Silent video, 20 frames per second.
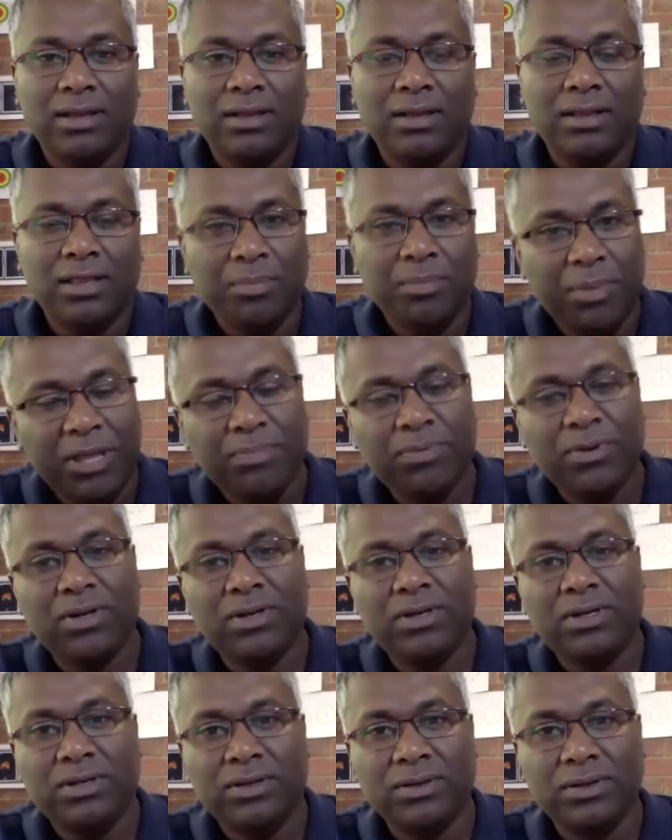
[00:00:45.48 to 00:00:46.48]
the
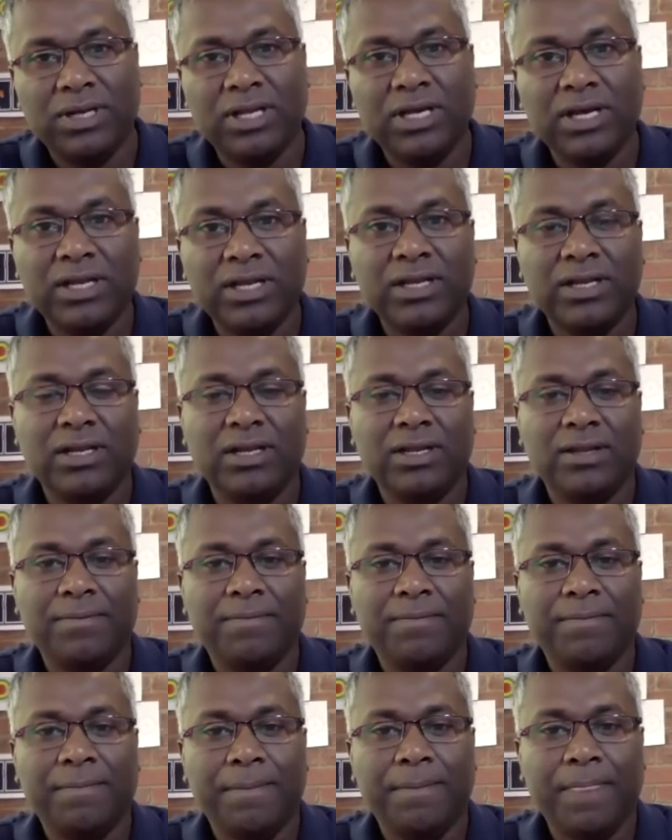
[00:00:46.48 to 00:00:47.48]
people to learn
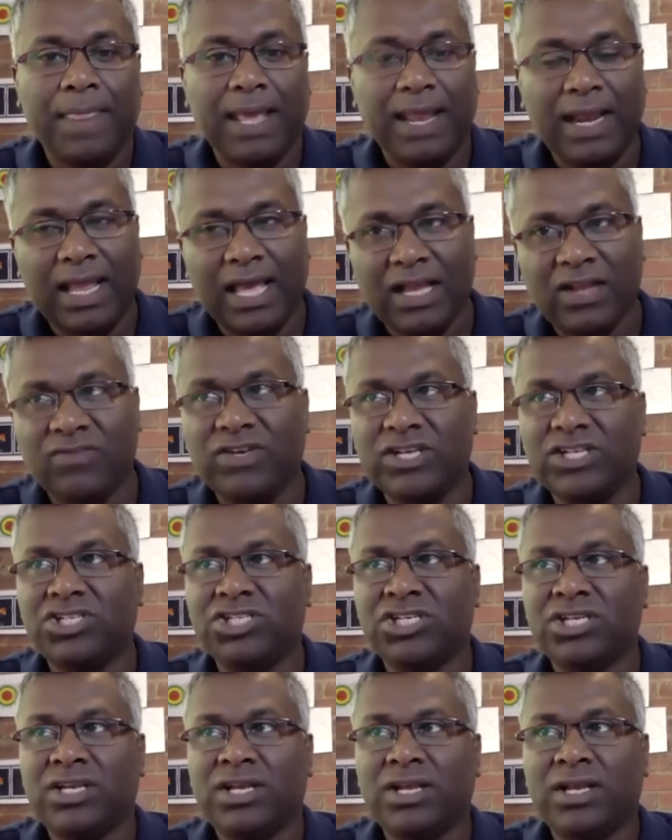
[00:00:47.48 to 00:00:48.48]
a
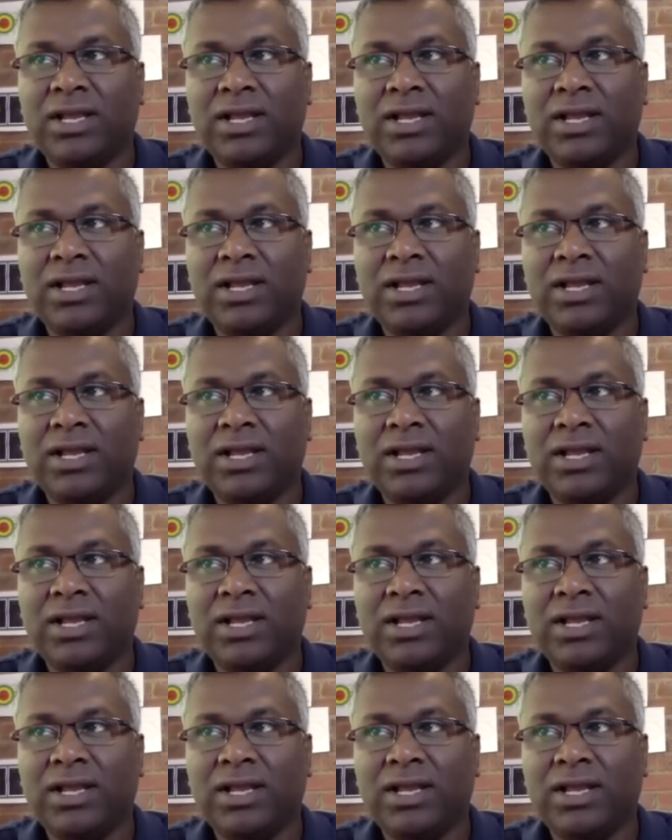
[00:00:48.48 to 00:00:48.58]
language